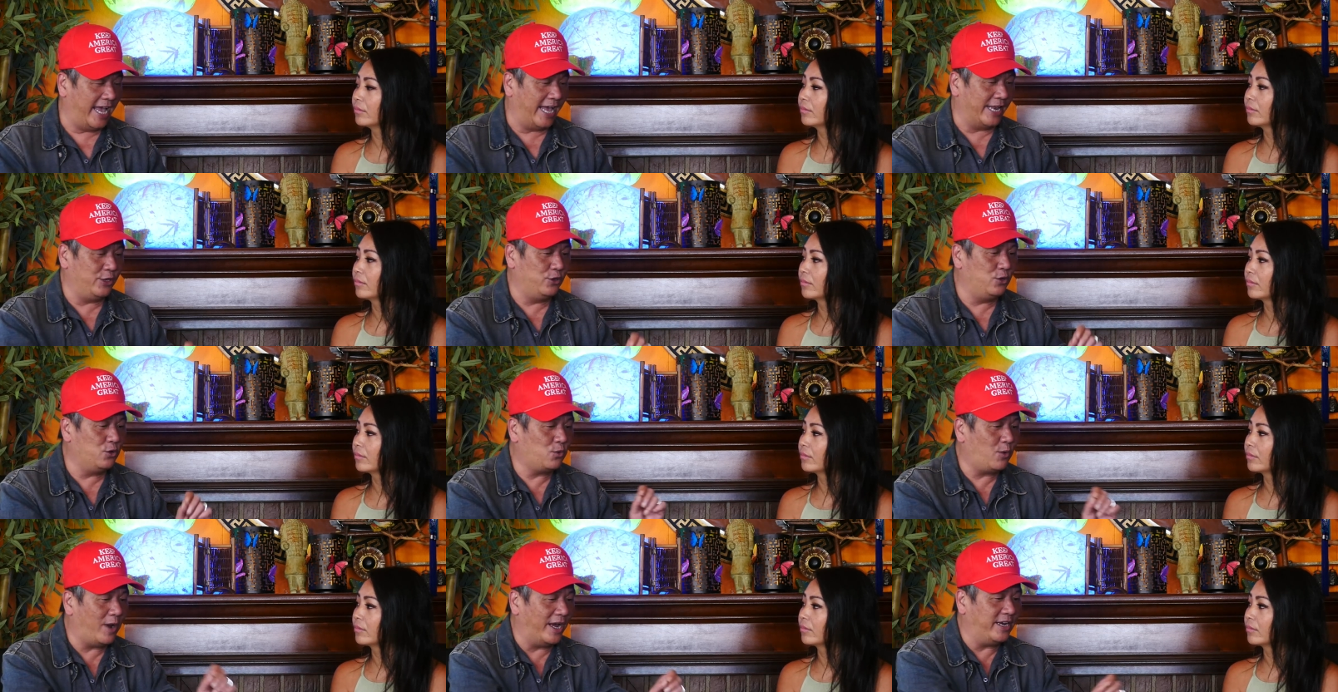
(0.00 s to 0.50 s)
Speaker 1: and
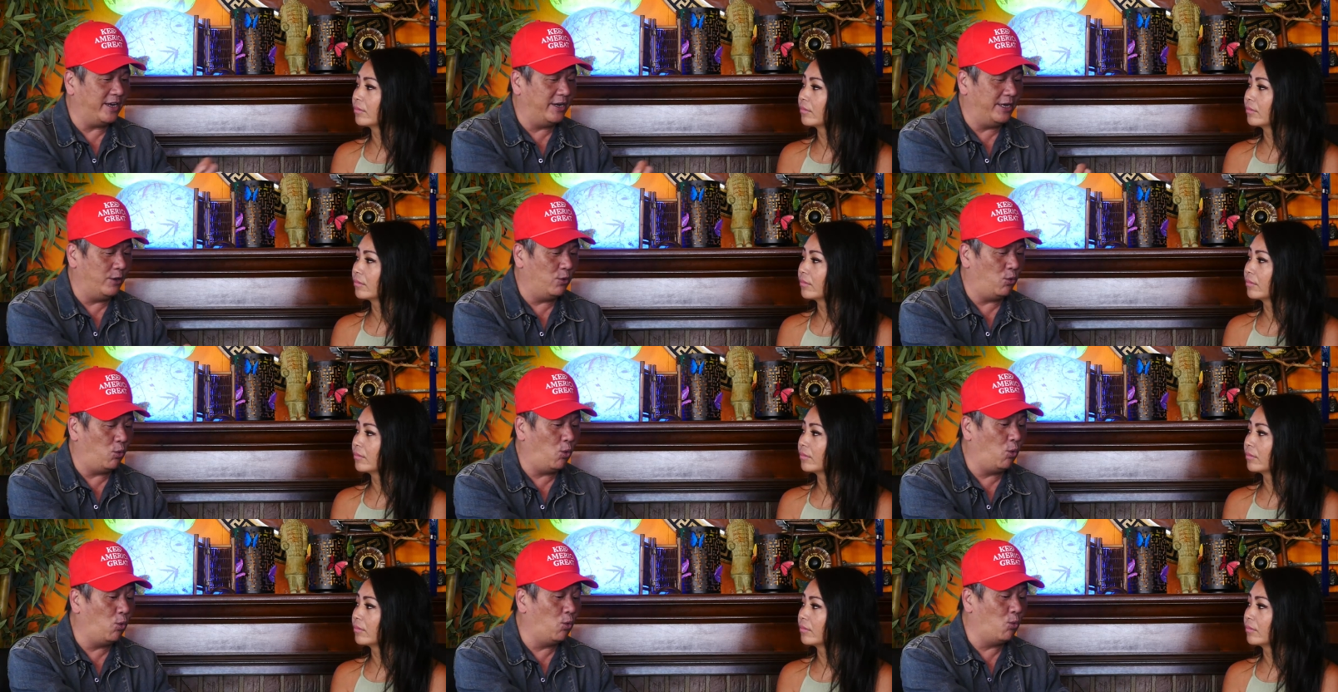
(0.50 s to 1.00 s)
you write the
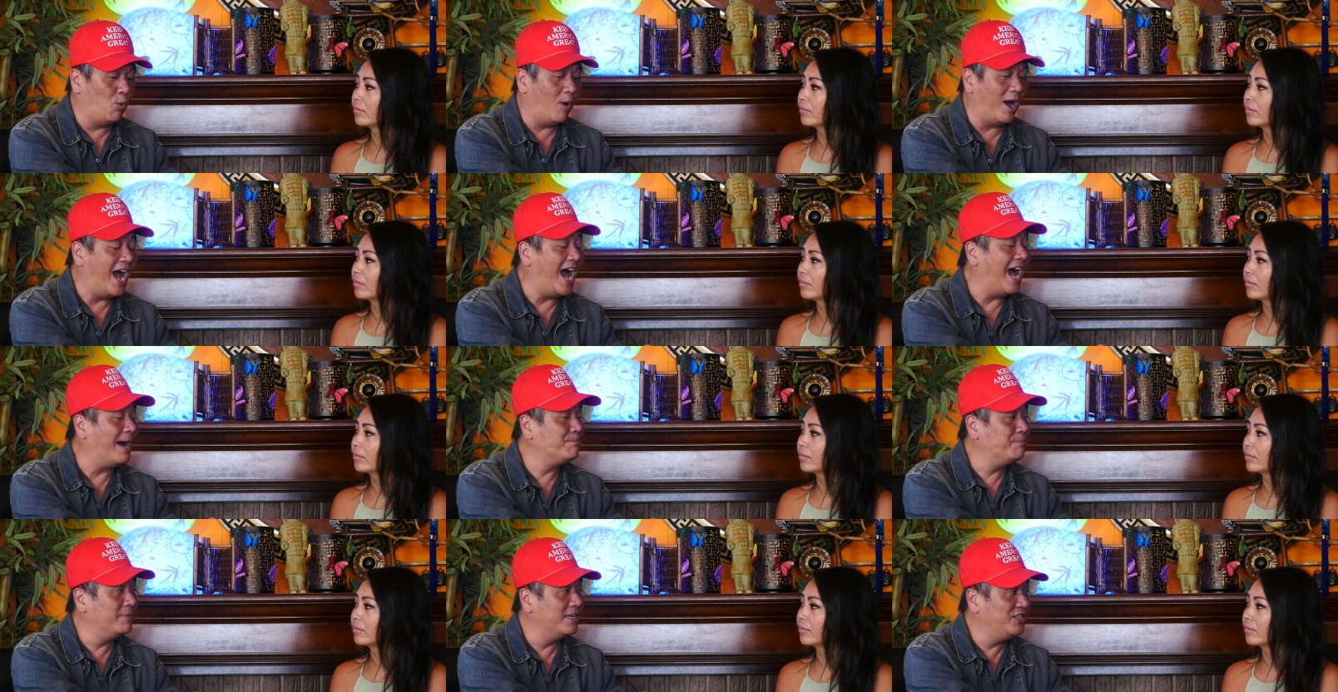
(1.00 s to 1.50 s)
news, oh, what
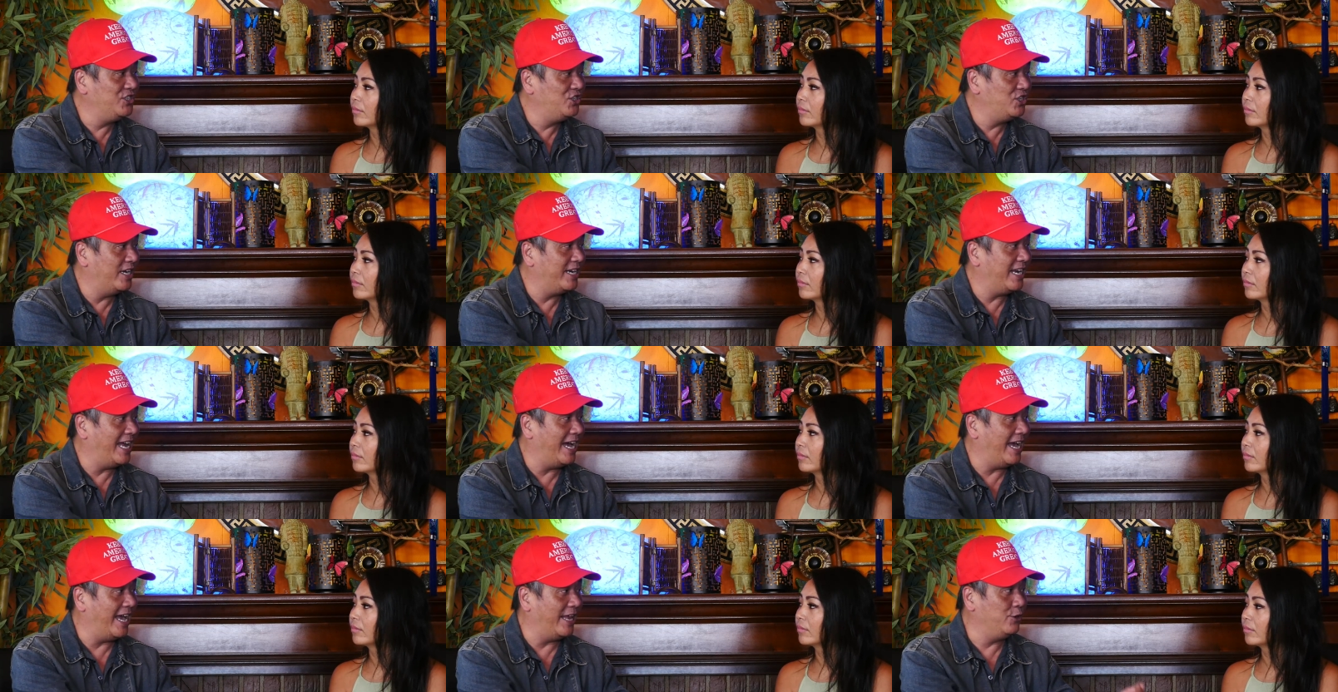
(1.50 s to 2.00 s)
happened in
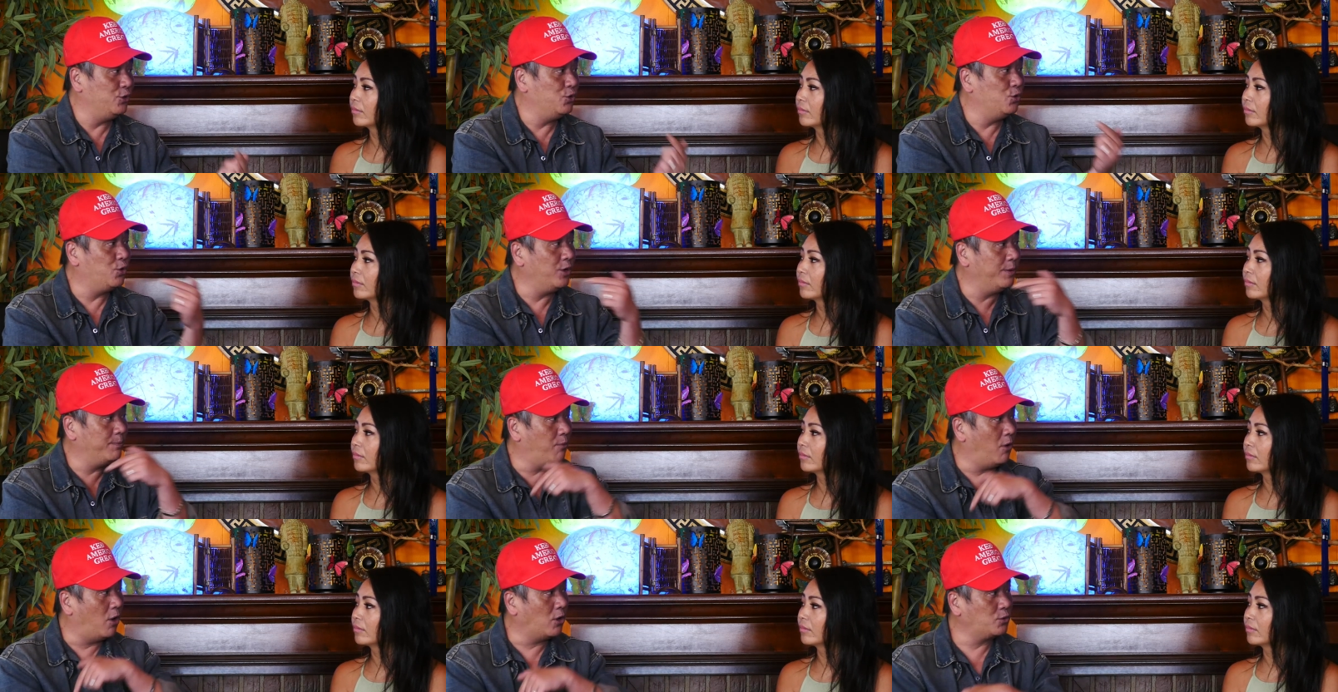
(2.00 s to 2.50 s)
China, and you mm-hmm.
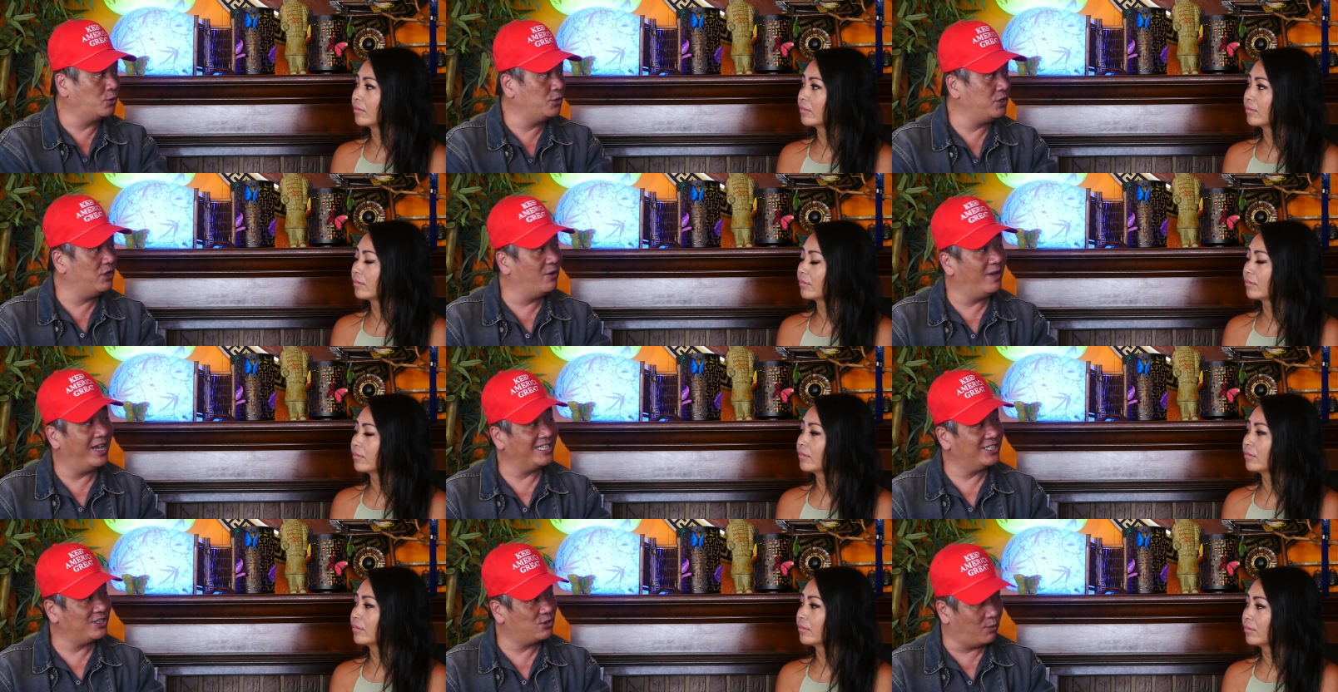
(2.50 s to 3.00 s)
report to
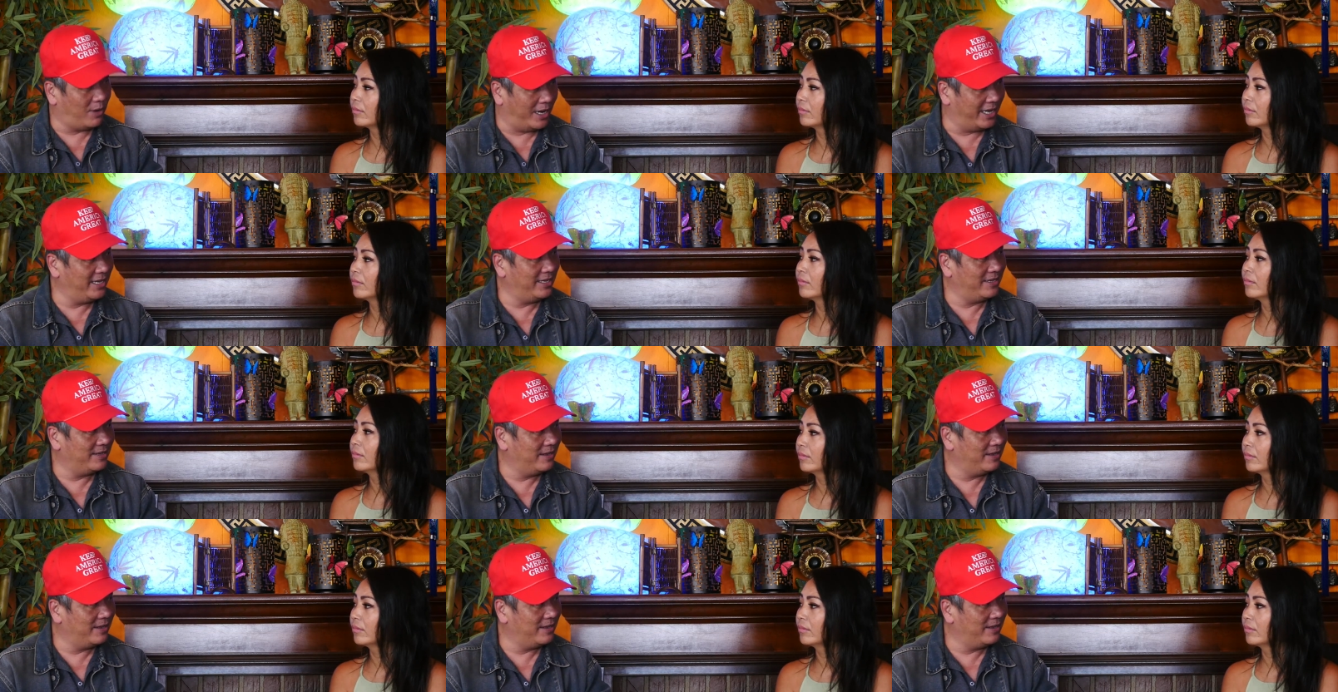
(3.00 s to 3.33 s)
US, right?